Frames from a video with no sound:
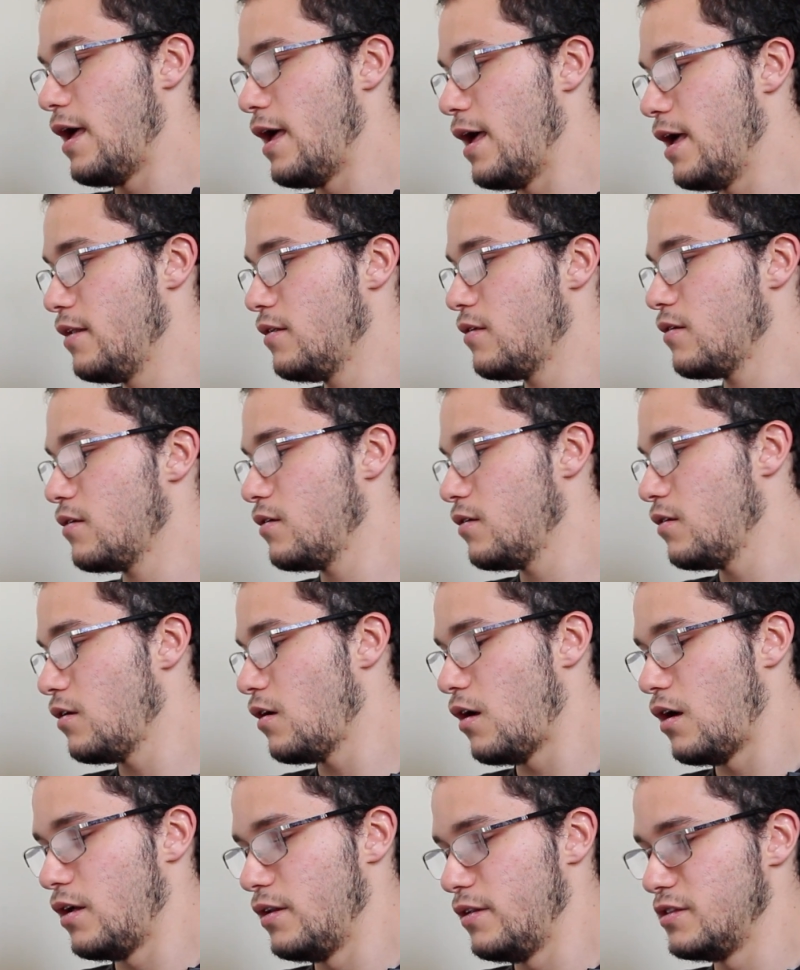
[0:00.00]
And
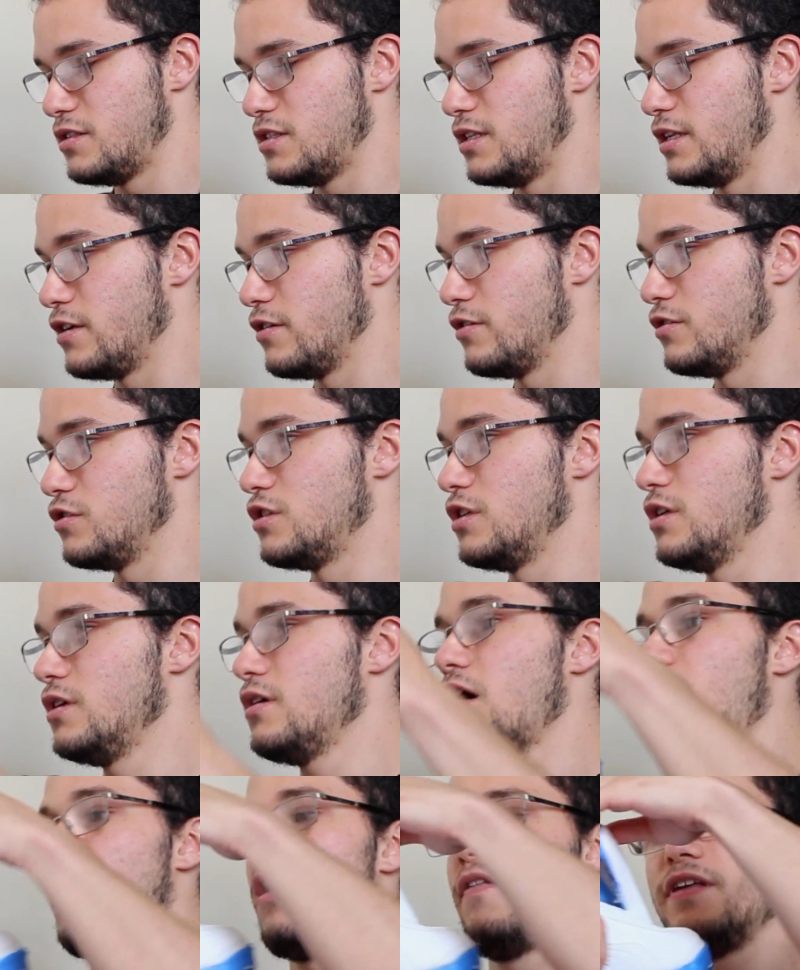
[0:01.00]
on this sneaker, you
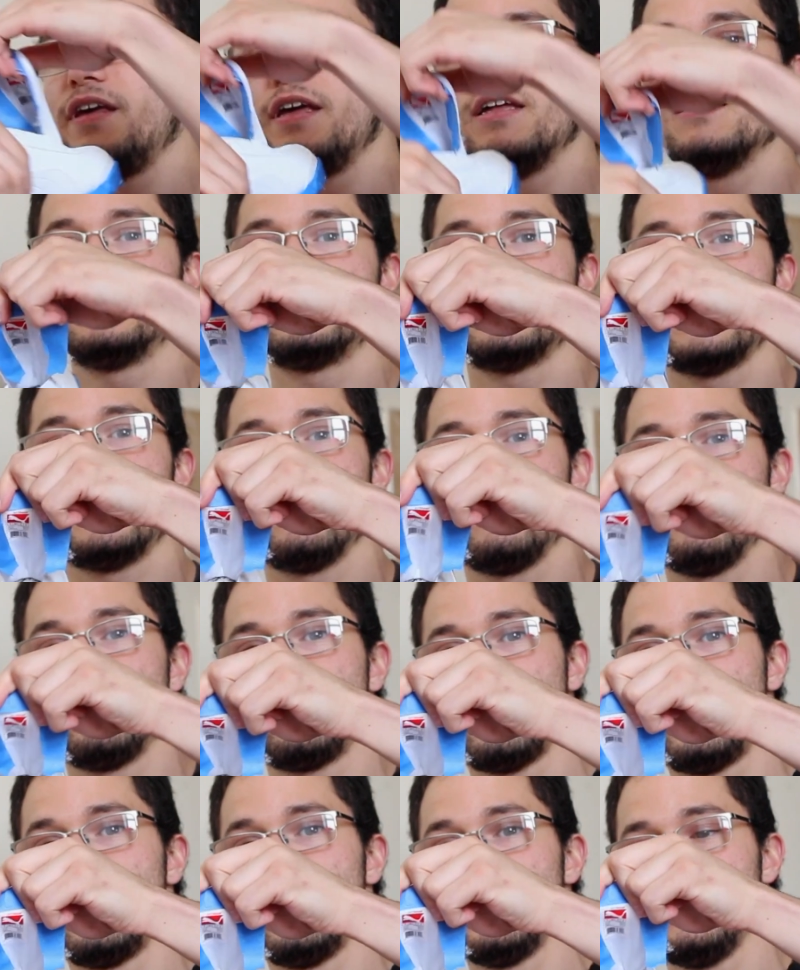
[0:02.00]
see, on the inside of the
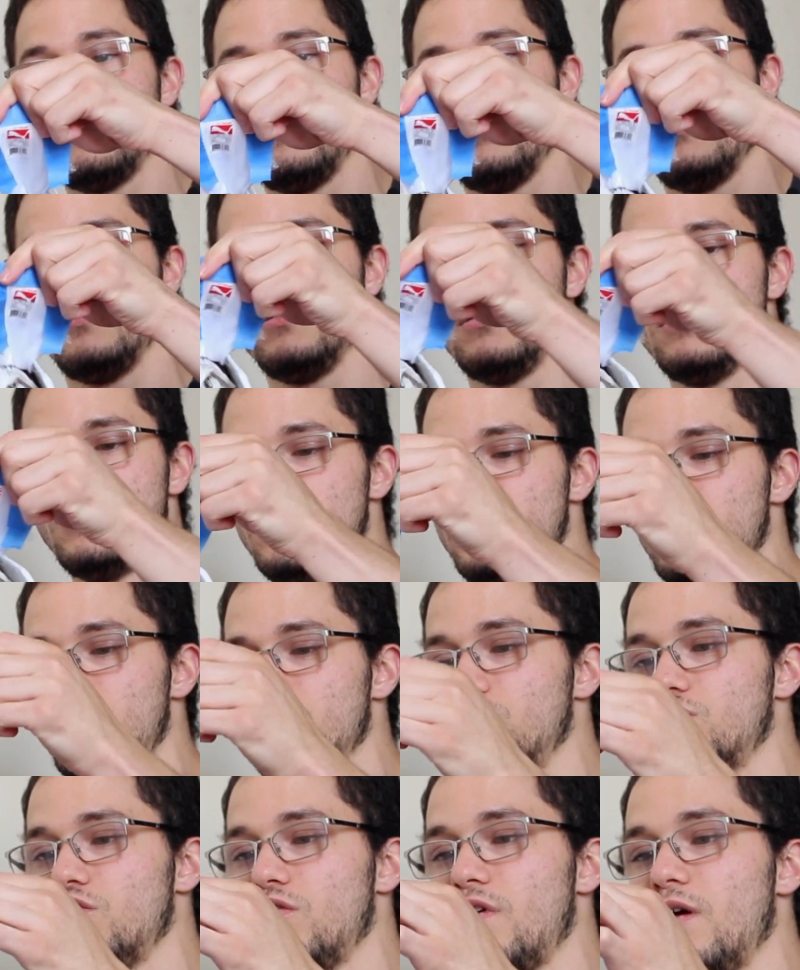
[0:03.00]
tongue.
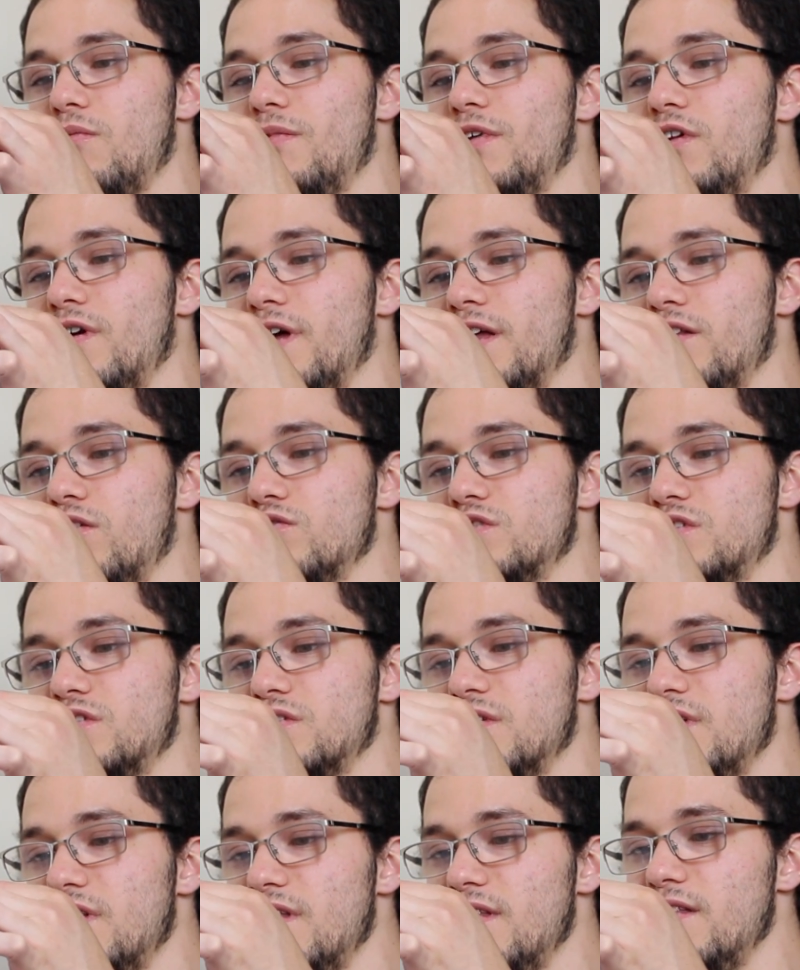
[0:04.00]
Just so that we don't get
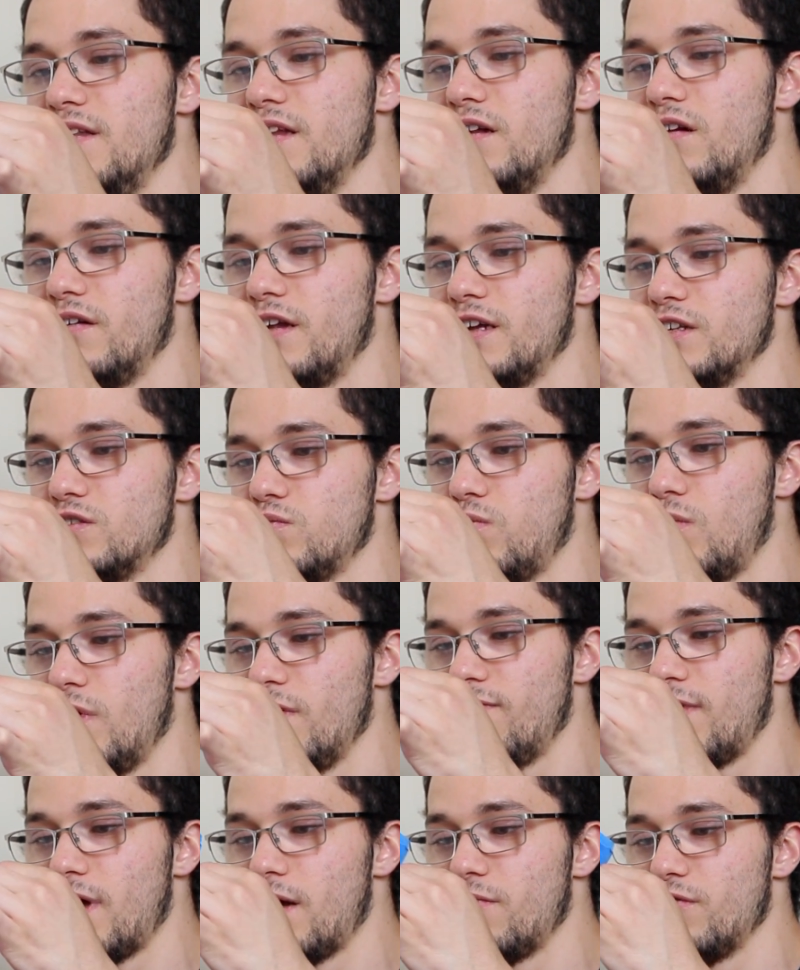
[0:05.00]
those little nice
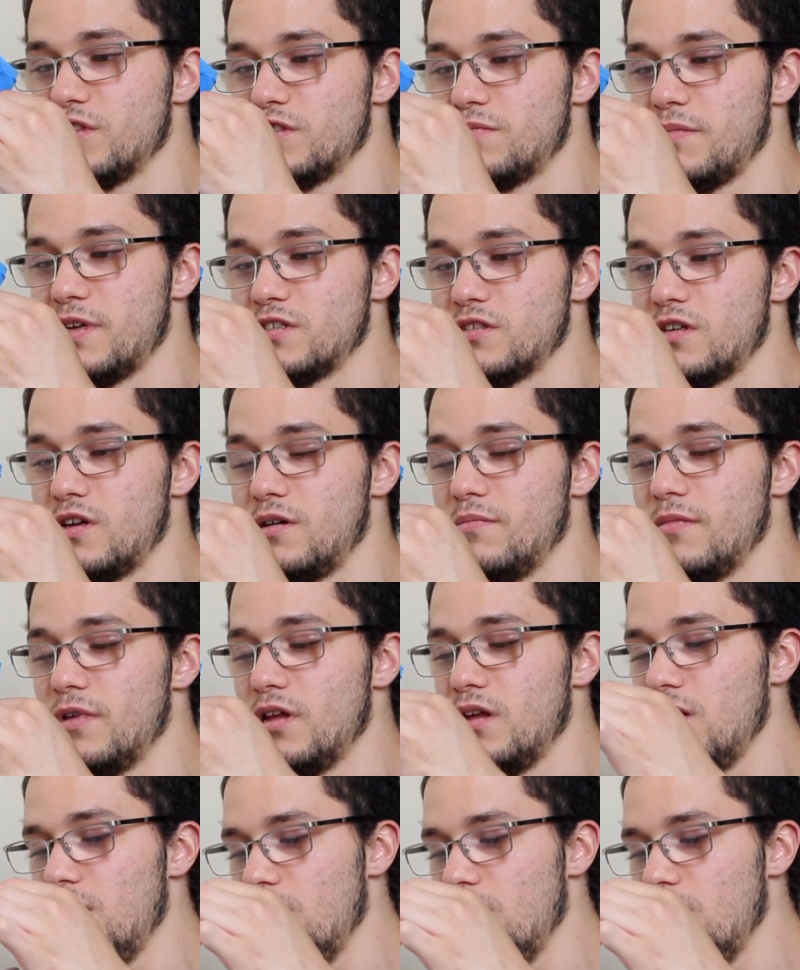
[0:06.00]
white fabrics messed up.